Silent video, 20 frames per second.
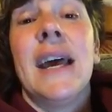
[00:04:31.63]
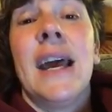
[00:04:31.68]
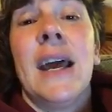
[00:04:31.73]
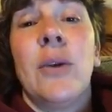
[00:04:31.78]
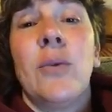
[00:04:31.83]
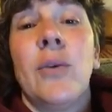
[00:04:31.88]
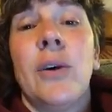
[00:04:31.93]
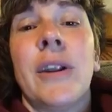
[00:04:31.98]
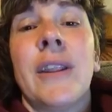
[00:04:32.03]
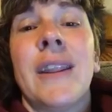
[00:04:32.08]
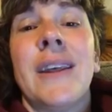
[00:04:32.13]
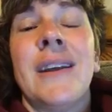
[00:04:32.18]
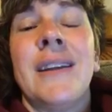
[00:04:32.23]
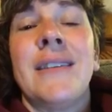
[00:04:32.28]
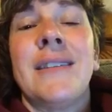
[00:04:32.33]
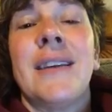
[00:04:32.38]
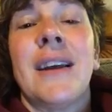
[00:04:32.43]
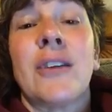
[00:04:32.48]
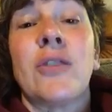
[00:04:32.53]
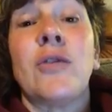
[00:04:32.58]
one of the
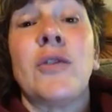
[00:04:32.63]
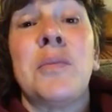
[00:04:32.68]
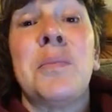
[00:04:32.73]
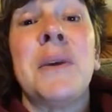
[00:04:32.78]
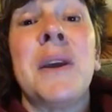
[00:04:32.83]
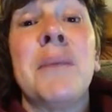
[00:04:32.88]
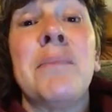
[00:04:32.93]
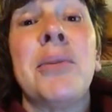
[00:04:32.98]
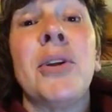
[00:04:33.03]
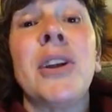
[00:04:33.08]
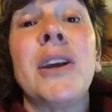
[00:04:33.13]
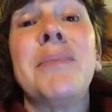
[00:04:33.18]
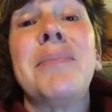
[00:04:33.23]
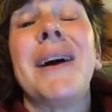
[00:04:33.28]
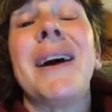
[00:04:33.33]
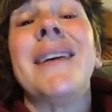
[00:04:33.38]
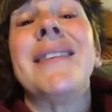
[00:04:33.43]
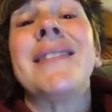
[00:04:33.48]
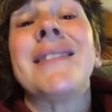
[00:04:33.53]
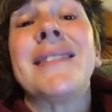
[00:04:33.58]
insects was being bullied
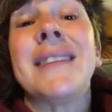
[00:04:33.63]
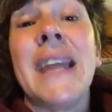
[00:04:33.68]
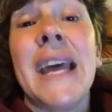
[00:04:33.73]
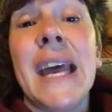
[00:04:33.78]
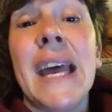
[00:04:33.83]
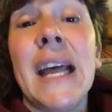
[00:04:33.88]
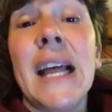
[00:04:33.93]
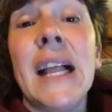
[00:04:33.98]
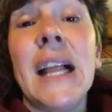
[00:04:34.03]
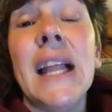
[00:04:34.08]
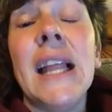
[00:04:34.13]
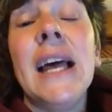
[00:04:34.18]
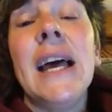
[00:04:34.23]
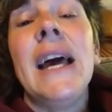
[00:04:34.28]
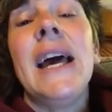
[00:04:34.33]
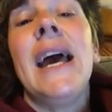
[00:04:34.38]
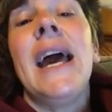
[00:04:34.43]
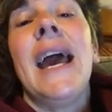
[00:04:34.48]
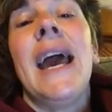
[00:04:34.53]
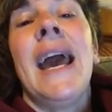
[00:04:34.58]
by a snail.
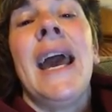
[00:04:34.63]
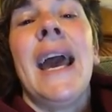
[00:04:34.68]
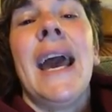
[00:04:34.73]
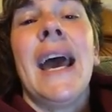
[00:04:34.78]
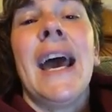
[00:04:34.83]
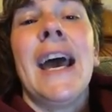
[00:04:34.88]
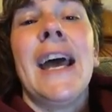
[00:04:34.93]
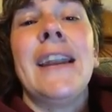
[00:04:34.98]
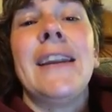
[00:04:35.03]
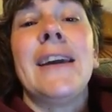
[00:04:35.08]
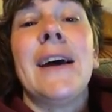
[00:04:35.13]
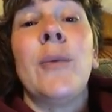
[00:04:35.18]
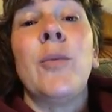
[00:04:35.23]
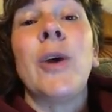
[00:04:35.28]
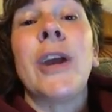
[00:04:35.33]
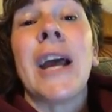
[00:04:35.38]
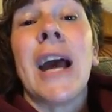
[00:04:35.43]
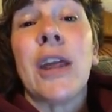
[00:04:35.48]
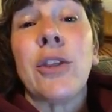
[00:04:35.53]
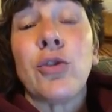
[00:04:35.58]
And
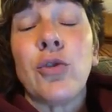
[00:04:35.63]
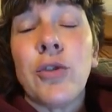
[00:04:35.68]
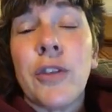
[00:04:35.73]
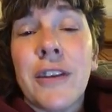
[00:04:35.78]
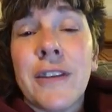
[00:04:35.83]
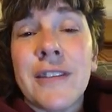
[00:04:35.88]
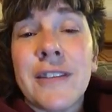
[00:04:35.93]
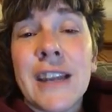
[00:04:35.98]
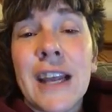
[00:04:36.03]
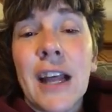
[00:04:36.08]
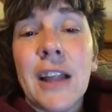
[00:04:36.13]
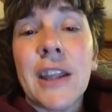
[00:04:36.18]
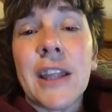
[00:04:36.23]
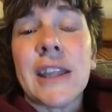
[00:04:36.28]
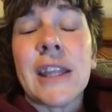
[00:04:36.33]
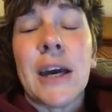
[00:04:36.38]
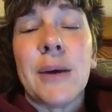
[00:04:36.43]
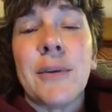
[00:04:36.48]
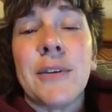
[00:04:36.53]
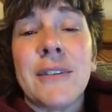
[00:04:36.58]
we got through the snail
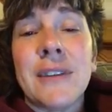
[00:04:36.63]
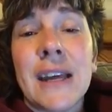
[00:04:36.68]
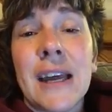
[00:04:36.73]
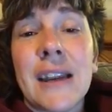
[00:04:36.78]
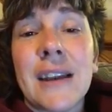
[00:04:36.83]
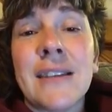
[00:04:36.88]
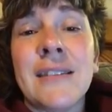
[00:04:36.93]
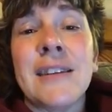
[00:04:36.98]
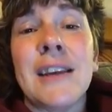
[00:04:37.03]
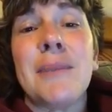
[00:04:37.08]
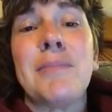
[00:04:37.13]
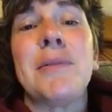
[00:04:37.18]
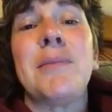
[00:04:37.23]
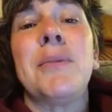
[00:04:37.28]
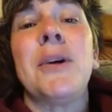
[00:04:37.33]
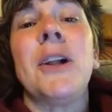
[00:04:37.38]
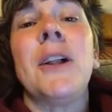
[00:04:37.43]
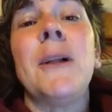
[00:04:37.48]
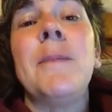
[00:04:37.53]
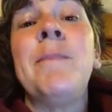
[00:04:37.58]
that was not
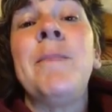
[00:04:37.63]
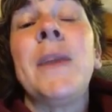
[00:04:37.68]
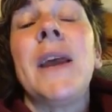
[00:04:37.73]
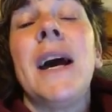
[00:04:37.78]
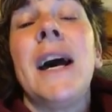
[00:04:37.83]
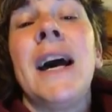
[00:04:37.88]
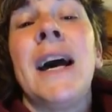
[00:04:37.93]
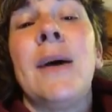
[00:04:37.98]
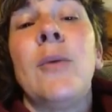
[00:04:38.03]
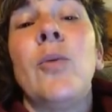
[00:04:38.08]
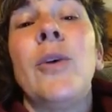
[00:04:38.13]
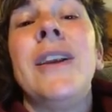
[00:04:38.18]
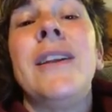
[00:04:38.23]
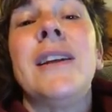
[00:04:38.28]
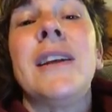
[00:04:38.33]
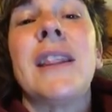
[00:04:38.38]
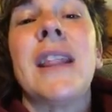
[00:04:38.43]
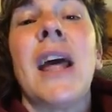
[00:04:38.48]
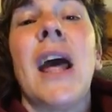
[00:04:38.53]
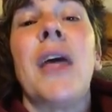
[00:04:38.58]
acceptable. We
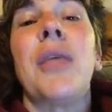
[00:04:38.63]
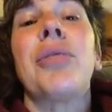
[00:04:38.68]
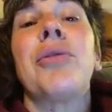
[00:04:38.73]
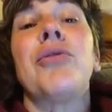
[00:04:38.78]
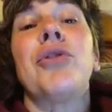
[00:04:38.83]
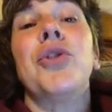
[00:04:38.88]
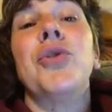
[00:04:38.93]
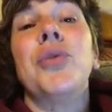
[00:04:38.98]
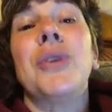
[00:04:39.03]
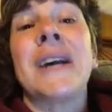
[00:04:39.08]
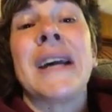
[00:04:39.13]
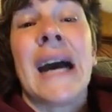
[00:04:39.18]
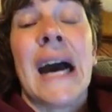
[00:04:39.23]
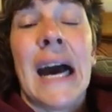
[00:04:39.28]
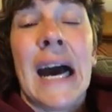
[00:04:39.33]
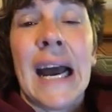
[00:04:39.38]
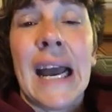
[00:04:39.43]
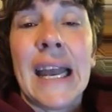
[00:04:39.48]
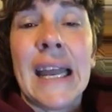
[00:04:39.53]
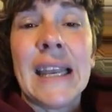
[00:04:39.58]
did that through
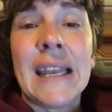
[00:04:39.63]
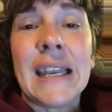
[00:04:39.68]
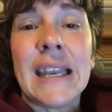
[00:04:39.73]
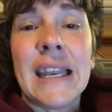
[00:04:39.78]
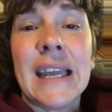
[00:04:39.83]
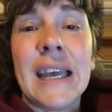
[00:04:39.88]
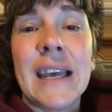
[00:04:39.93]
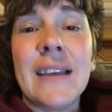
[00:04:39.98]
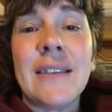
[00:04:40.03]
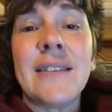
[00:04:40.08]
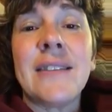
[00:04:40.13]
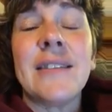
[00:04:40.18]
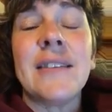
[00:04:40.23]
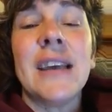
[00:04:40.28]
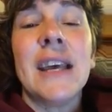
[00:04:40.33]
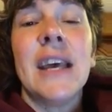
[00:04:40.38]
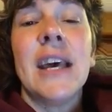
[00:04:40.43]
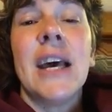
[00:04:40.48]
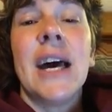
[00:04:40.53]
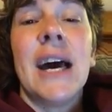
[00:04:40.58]
kindness.
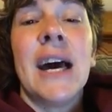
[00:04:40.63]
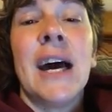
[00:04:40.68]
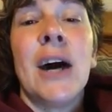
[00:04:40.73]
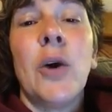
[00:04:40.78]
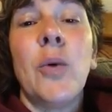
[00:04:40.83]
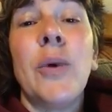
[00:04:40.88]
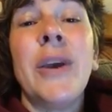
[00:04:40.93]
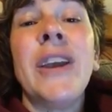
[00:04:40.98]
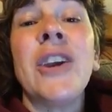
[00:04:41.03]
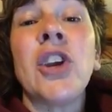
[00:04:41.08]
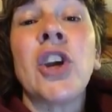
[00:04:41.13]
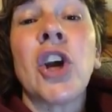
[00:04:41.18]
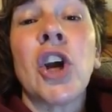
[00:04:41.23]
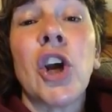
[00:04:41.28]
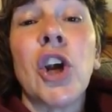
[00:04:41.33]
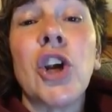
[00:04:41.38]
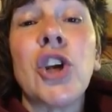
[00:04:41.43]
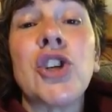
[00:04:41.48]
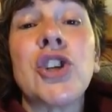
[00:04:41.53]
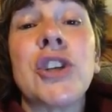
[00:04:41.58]
We
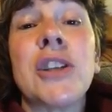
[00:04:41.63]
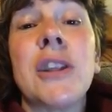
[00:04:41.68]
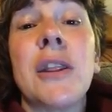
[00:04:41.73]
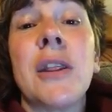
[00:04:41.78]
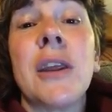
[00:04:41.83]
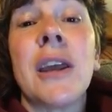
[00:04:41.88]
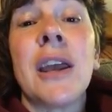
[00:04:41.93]
encouraged